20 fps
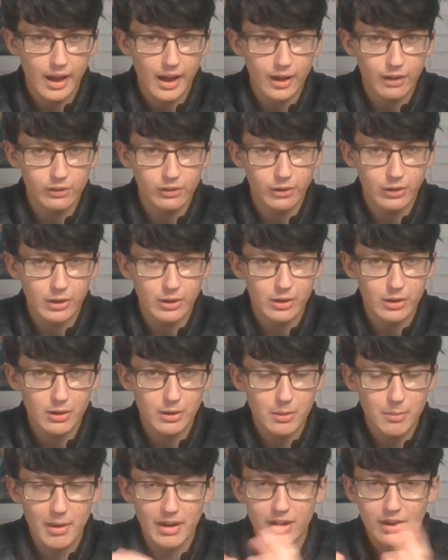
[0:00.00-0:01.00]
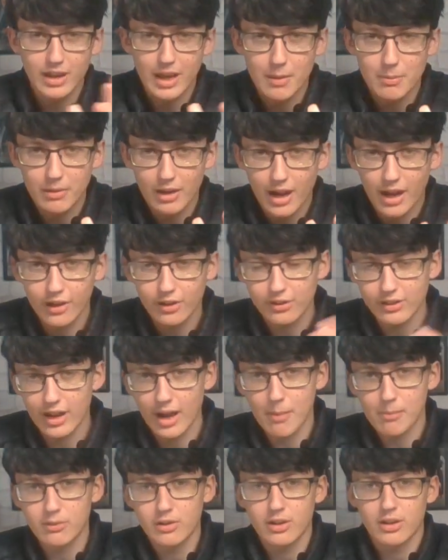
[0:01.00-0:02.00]
So you better keep your eyes
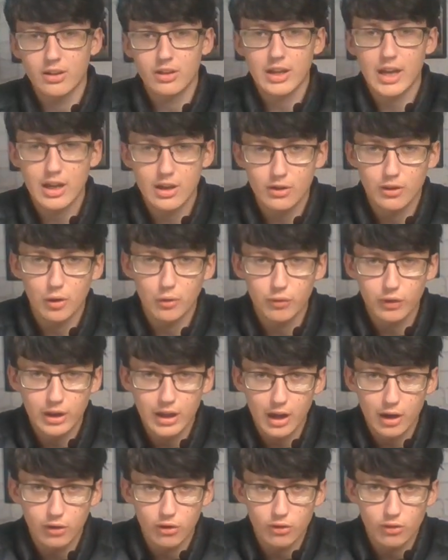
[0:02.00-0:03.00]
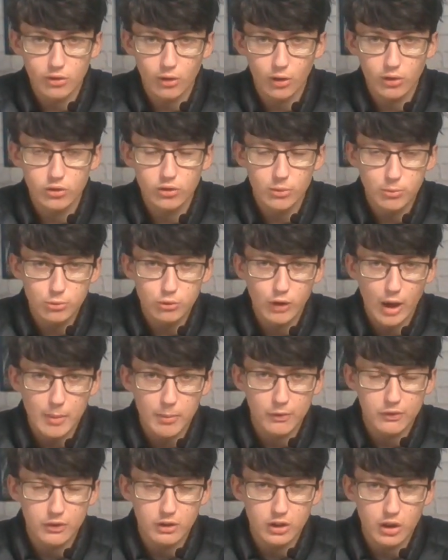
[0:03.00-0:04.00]
tabbed, get your notifications on, subscribe if
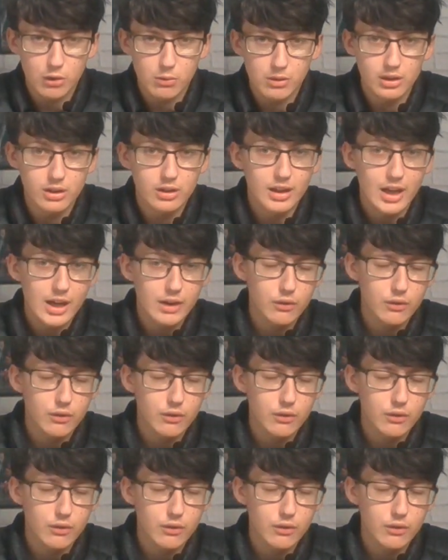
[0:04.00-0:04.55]
you're new, like